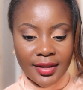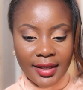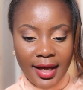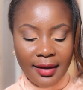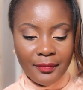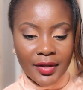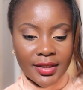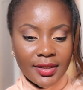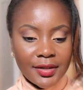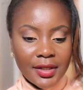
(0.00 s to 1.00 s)
Um,
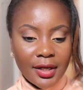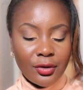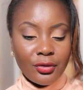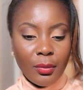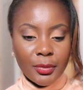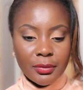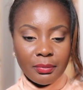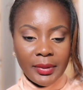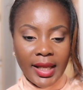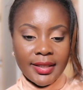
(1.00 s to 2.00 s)
this is a
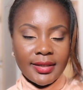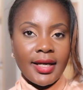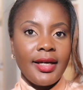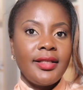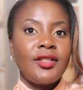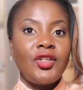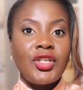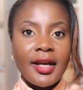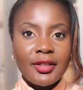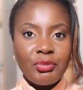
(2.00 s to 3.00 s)
cropped blazer. It's a
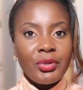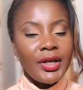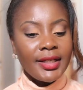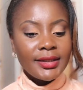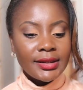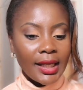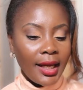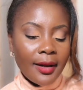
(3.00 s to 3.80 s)
checked print.